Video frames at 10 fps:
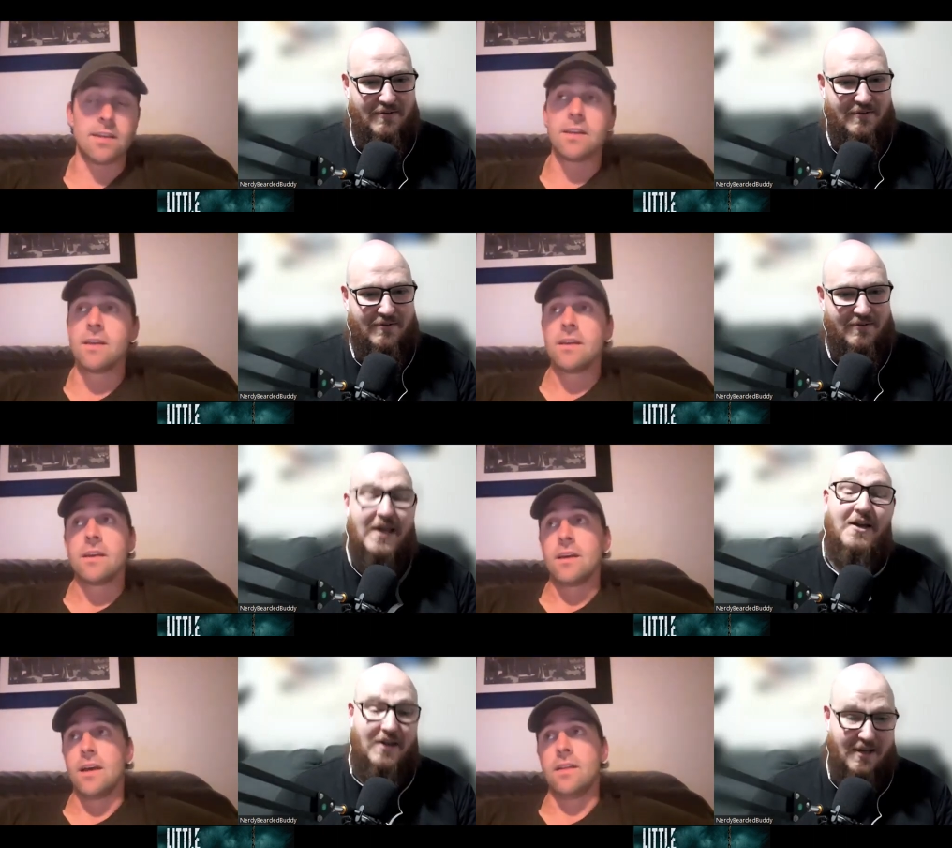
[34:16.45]
Speaker 1: it.
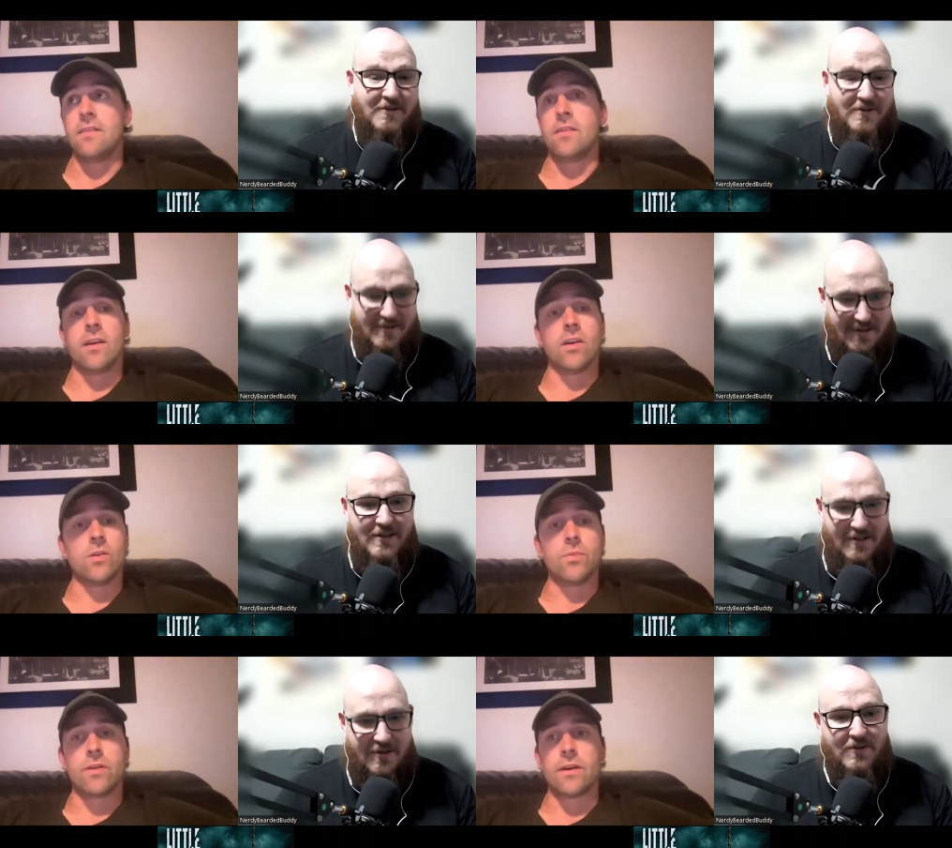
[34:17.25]
Yeah, and yeah. I
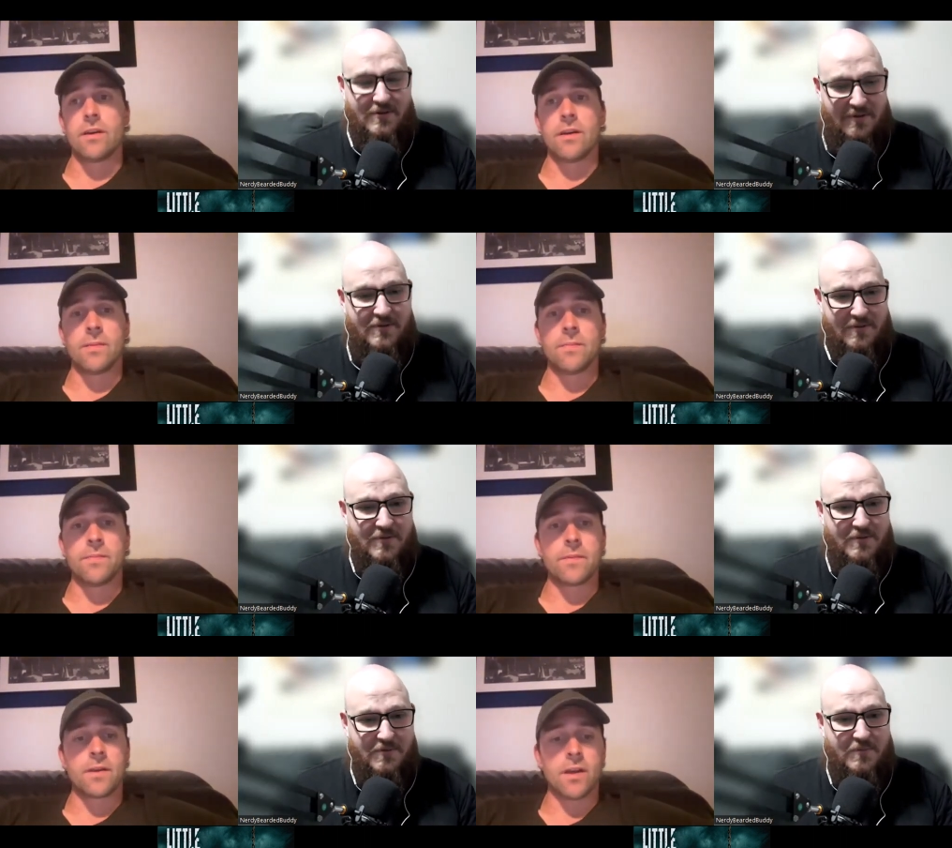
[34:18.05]
hope that
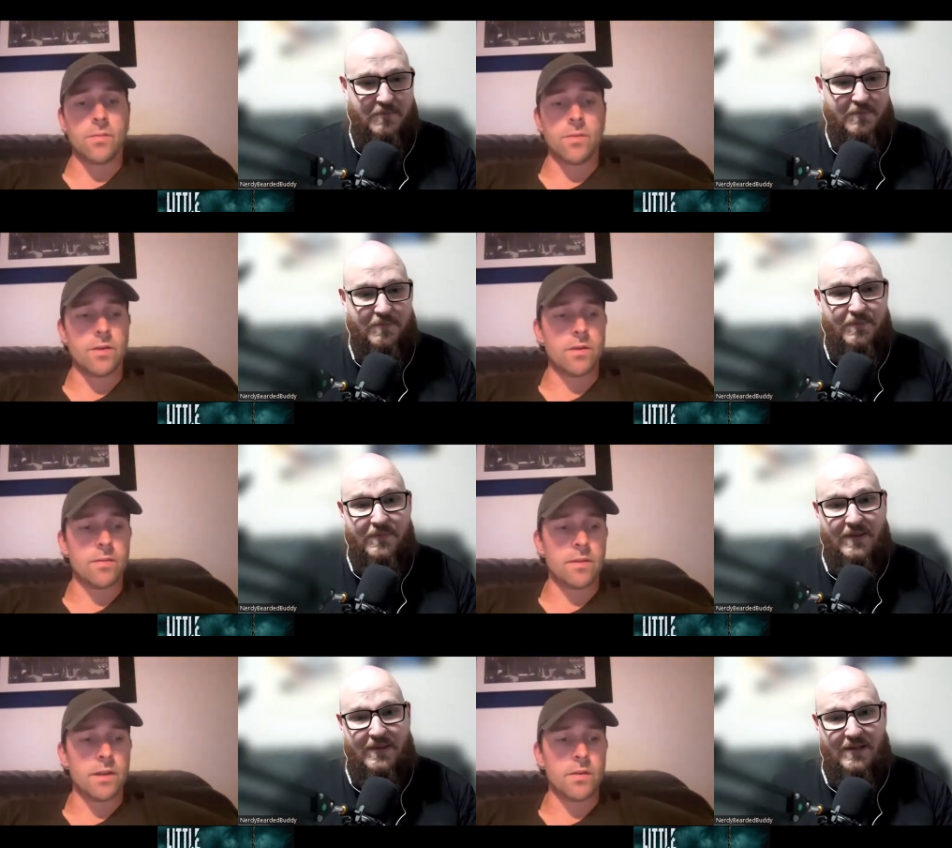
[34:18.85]
um, I hope
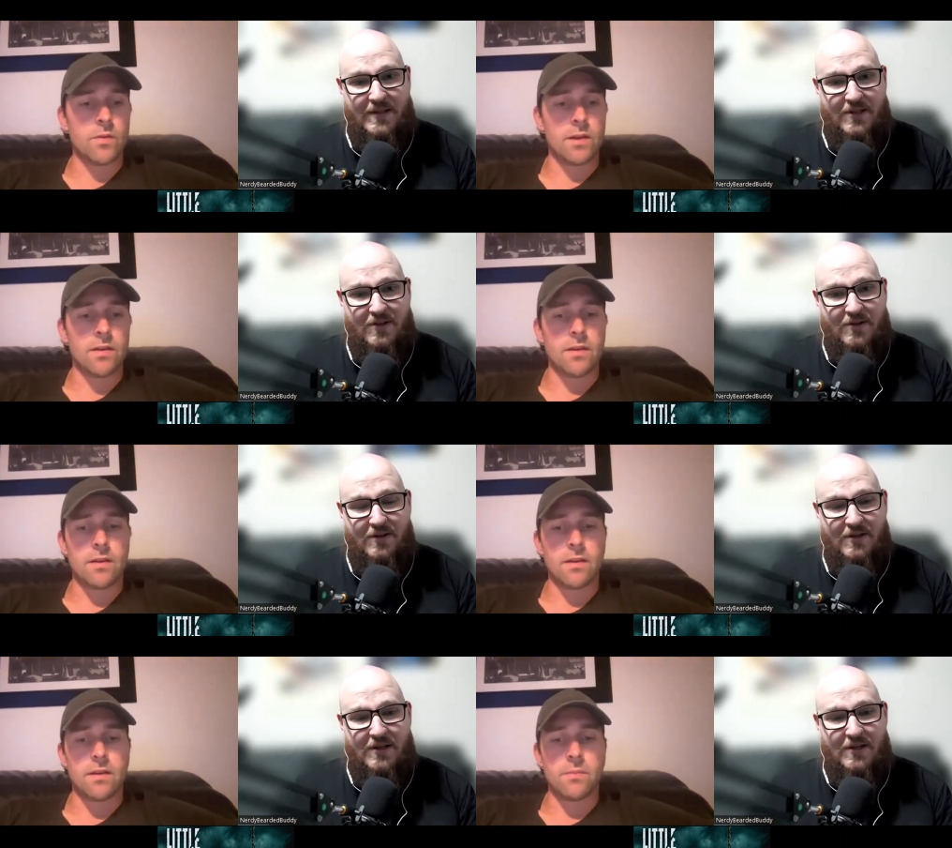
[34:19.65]
that you know
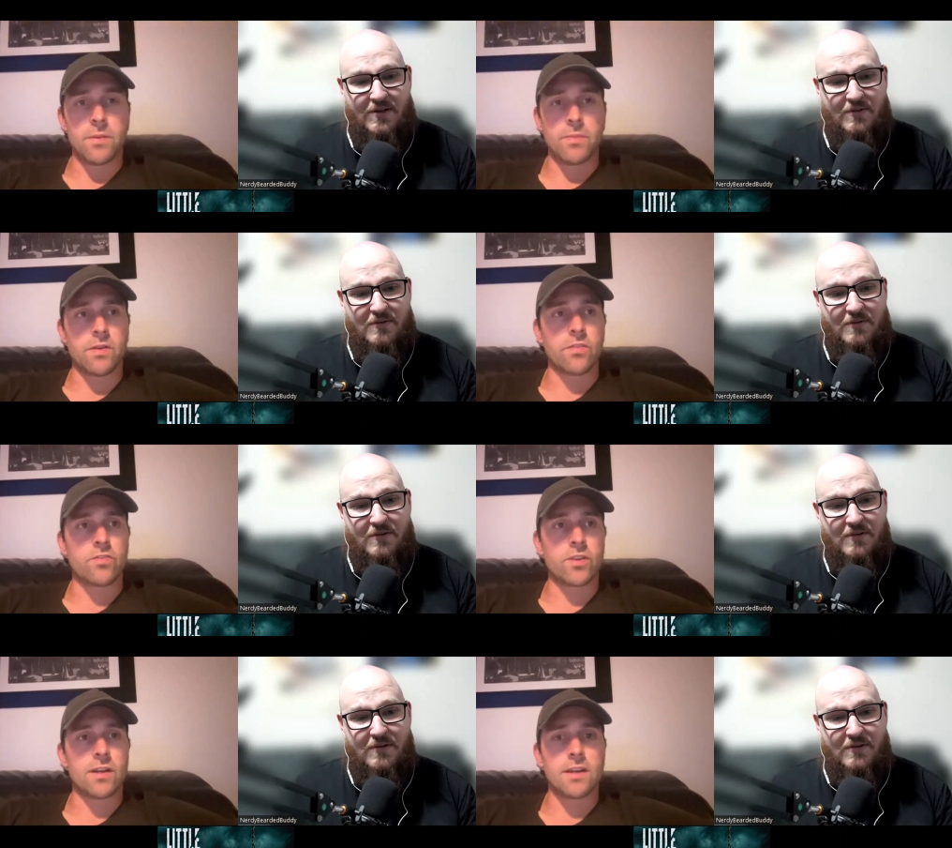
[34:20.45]
uh, uh, people in
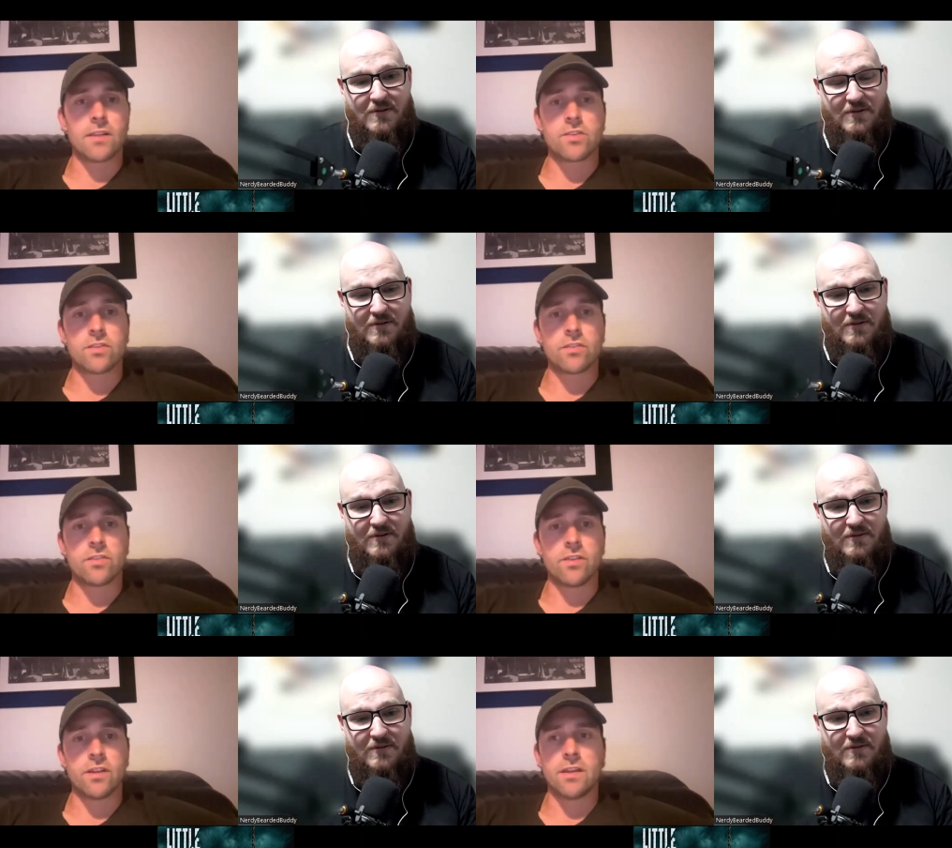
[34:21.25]
Australia get the
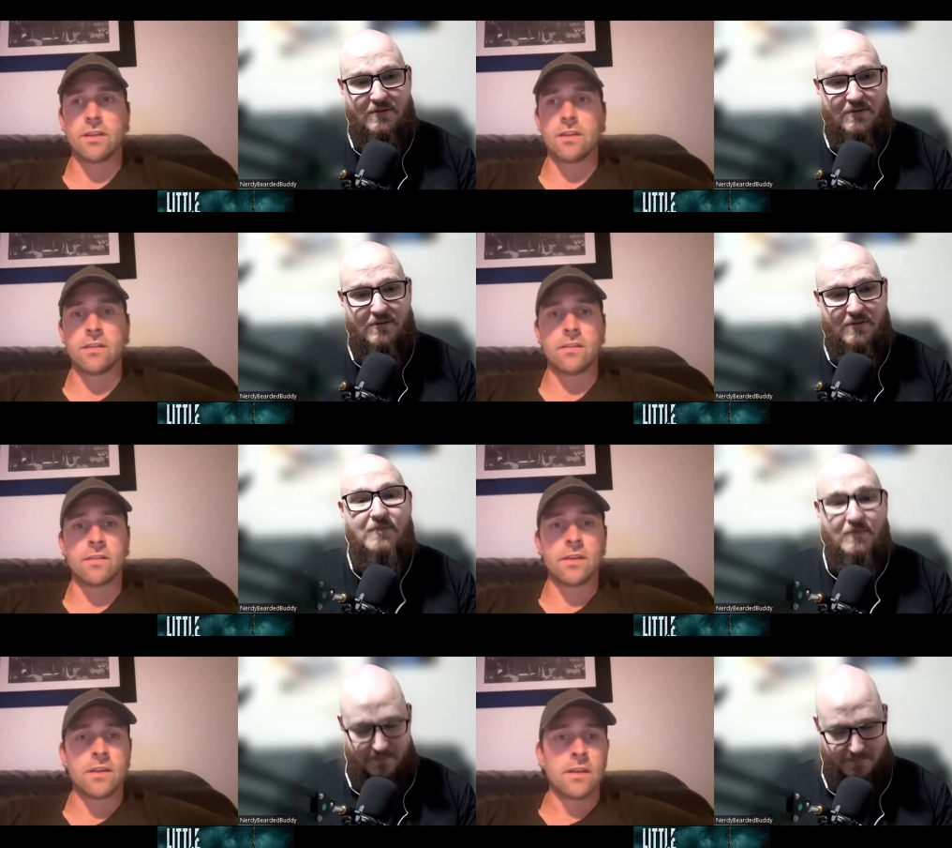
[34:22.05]
chance to see it
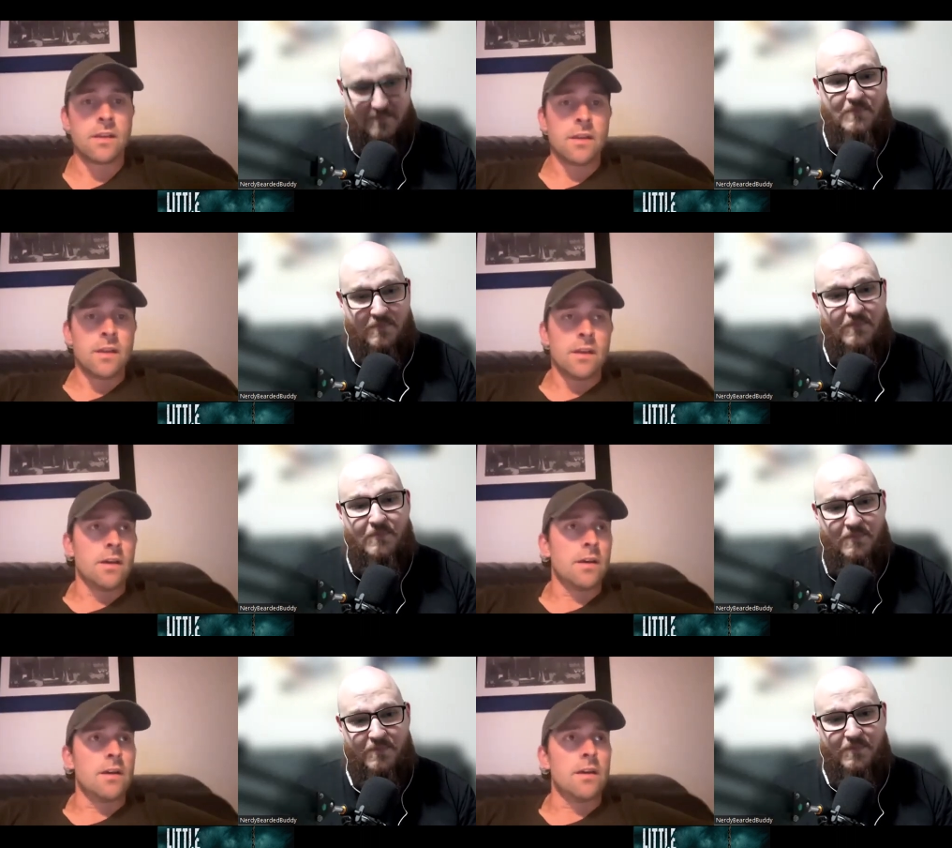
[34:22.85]
and
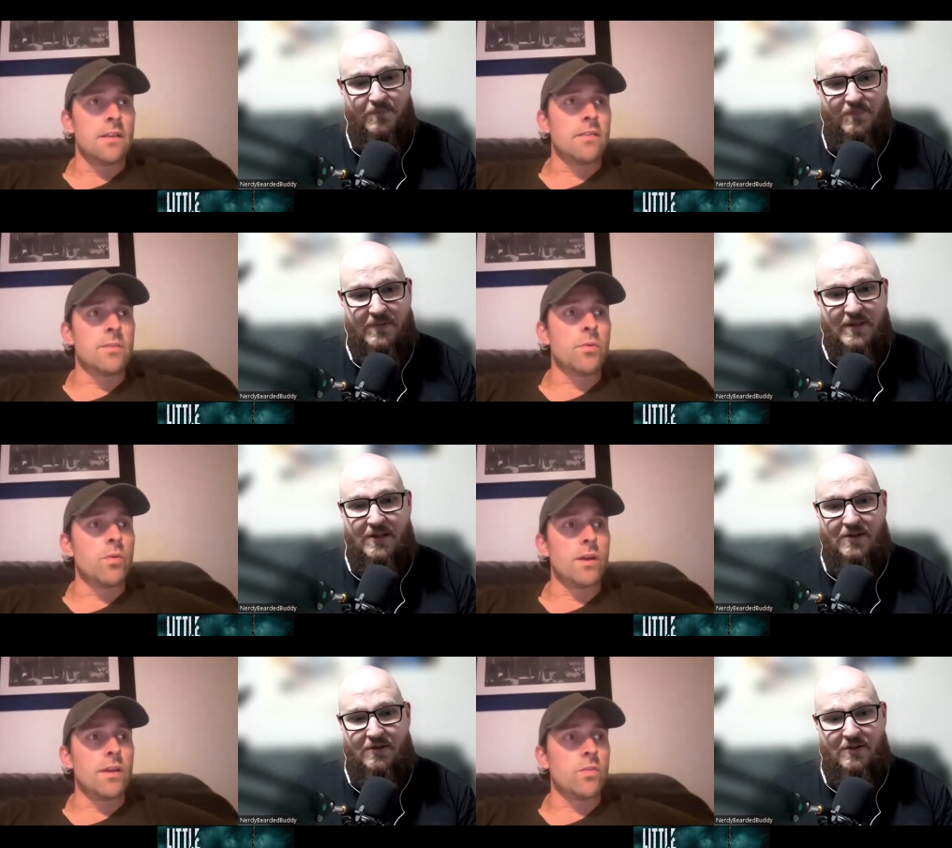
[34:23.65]
uh, and
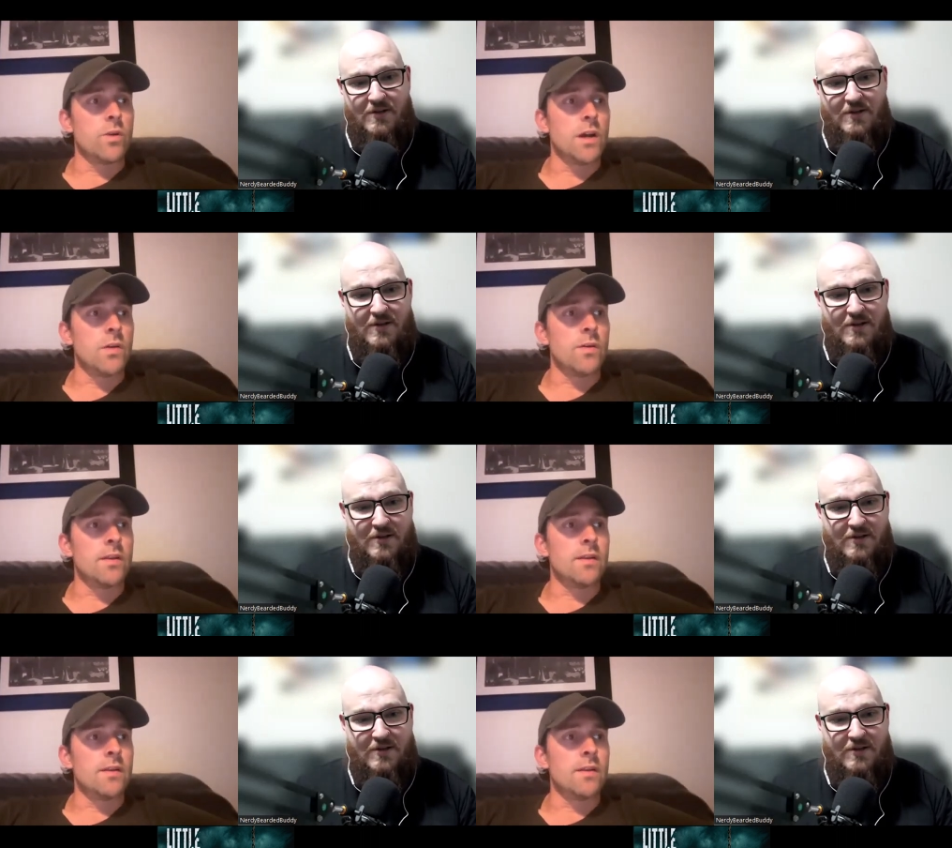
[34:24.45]
support it as well.